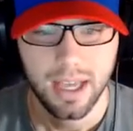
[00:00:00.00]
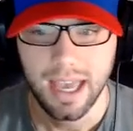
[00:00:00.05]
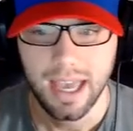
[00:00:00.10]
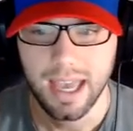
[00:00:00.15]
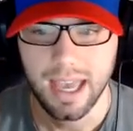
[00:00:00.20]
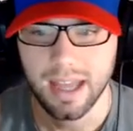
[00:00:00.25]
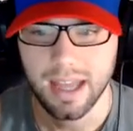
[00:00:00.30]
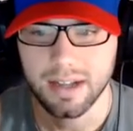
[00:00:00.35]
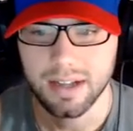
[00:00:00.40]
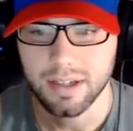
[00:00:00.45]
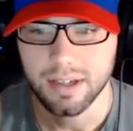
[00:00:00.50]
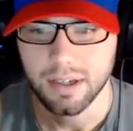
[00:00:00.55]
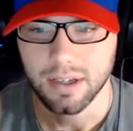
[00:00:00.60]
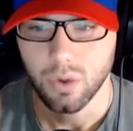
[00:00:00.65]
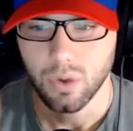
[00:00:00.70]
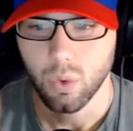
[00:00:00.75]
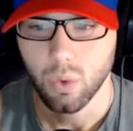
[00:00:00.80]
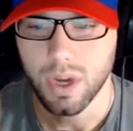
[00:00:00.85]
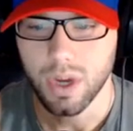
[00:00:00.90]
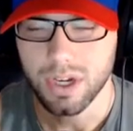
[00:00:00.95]
And
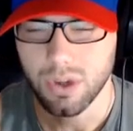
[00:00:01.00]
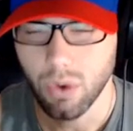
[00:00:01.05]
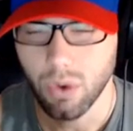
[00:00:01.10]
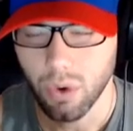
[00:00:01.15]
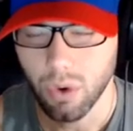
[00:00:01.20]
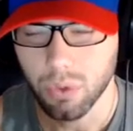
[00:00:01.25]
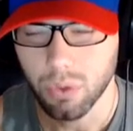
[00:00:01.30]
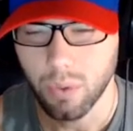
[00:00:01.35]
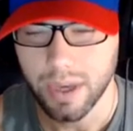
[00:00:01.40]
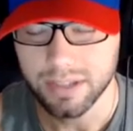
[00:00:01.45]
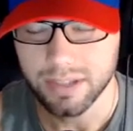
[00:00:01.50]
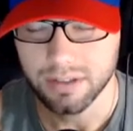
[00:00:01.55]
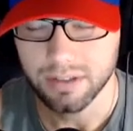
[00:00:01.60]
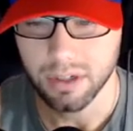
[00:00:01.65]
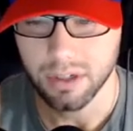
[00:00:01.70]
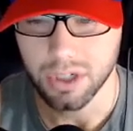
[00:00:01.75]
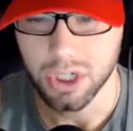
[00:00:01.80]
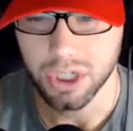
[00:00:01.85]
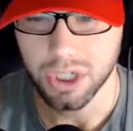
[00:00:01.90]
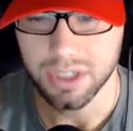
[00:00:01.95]
what
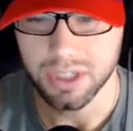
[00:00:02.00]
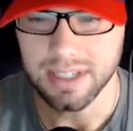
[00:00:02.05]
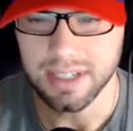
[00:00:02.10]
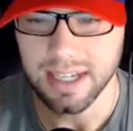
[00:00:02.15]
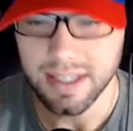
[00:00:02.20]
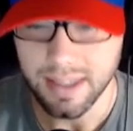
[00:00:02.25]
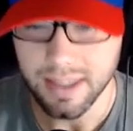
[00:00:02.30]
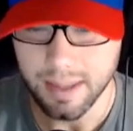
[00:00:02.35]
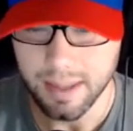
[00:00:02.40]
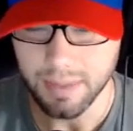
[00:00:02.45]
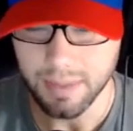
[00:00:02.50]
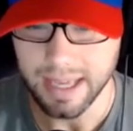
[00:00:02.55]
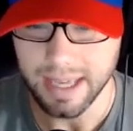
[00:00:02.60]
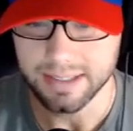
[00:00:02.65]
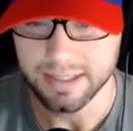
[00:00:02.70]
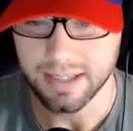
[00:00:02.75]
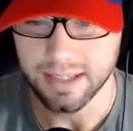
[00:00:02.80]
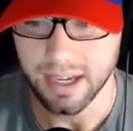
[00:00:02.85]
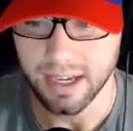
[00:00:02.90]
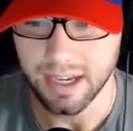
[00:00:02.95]
Northwestern just did to them
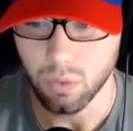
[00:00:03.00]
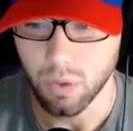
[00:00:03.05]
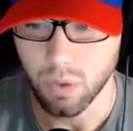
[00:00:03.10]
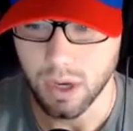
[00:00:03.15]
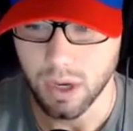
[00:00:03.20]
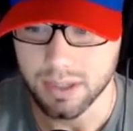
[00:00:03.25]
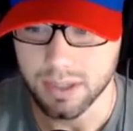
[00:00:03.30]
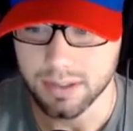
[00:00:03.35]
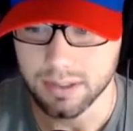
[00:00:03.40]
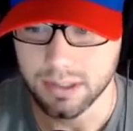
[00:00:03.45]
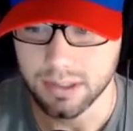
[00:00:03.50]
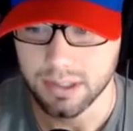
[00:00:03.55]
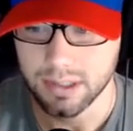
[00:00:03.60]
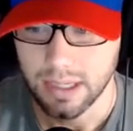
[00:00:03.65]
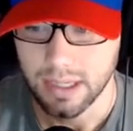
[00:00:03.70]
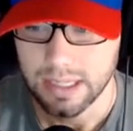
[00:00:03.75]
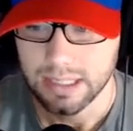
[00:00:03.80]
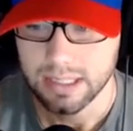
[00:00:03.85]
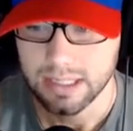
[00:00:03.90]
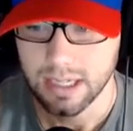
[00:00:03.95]
last night was,
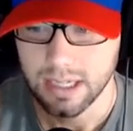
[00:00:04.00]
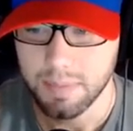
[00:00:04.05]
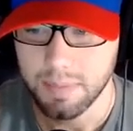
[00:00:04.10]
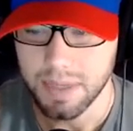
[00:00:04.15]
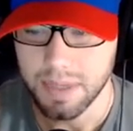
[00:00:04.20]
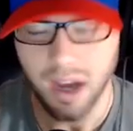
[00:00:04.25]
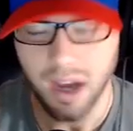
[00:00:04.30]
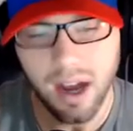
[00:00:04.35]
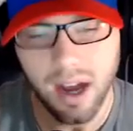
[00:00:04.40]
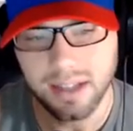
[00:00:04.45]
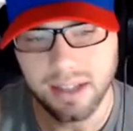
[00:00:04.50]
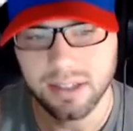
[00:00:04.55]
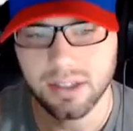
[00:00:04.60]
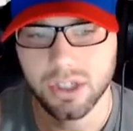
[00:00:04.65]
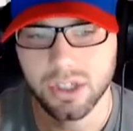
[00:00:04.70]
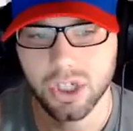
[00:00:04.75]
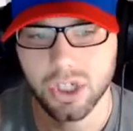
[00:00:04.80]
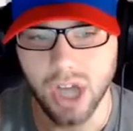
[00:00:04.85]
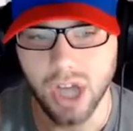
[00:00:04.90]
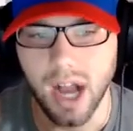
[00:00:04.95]
to be honest,
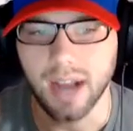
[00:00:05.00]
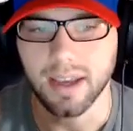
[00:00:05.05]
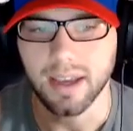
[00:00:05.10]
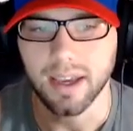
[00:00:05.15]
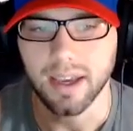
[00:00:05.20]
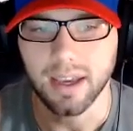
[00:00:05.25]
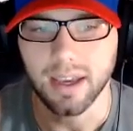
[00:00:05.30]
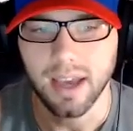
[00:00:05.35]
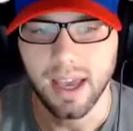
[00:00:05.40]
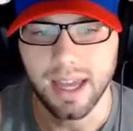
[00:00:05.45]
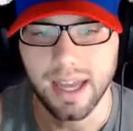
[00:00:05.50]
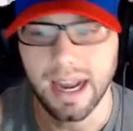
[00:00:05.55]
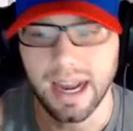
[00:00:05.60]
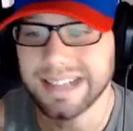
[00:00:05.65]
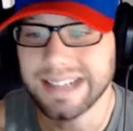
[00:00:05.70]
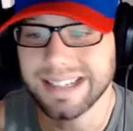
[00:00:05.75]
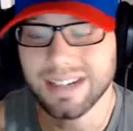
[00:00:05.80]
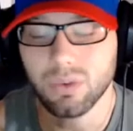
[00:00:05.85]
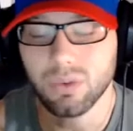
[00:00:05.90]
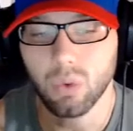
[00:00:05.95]
shocking. And I
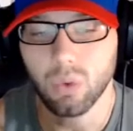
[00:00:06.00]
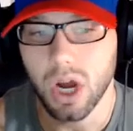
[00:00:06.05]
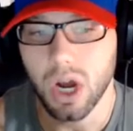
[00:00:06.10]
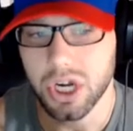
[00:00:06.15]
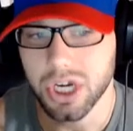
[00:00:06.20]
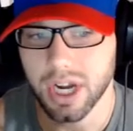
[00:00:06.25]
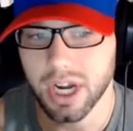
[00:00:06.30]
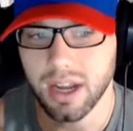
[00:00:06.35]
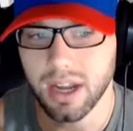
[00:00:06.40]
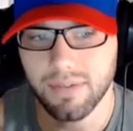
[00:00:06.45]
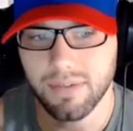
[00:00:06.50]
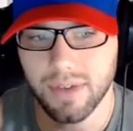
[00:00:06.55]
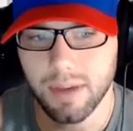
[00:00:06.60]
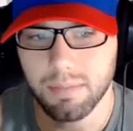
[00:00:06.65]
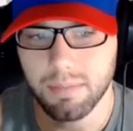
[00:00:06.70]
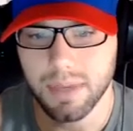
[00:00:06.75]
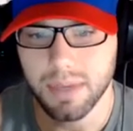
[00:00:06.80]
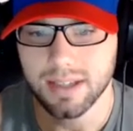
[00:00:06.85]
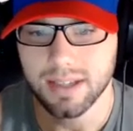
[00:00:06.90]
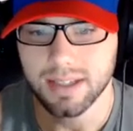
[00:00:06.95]
didn't watch any of
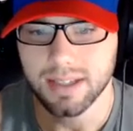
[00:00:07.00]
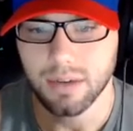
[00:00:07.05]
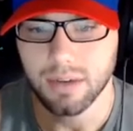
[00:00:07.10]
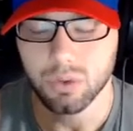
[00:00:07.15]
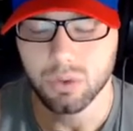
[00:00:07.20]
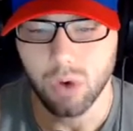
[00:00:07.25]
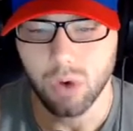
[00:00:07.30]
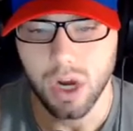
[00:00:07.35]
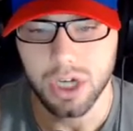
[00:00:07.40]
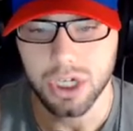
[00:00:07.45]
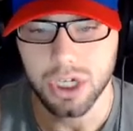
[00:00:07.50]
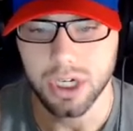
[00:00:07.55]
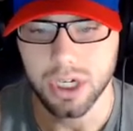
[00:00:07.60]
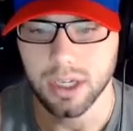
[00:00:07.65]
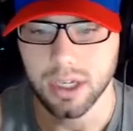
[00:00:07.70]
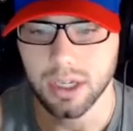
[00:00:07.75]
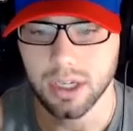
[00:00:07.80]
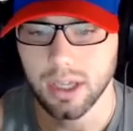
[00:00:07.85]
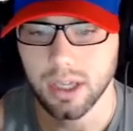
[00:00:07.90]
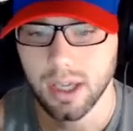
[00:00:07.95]
it because I was
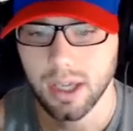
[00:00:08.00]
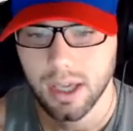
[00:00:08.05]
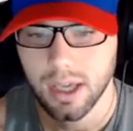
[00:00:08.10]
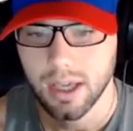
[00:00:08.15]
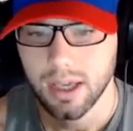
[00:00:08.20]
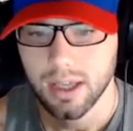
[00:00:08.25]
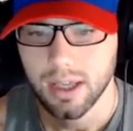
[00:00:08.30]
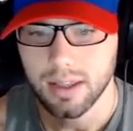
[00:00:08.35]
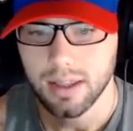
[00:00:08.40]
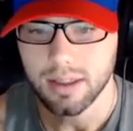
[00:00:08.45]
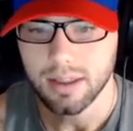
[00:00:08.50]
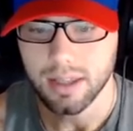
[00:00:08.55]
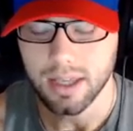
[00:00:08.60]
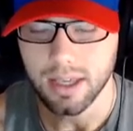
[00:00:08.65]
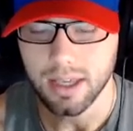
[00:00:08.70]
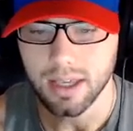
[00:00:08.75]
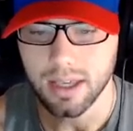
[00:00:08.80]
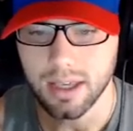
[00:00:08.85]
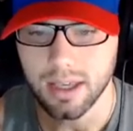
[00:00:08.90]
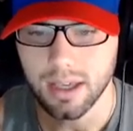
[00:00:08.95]
watching
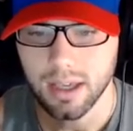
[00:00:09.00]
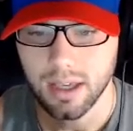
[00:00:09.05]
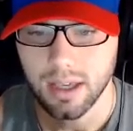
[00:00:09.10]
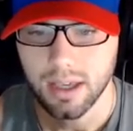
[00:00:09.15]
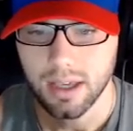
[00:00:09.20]
the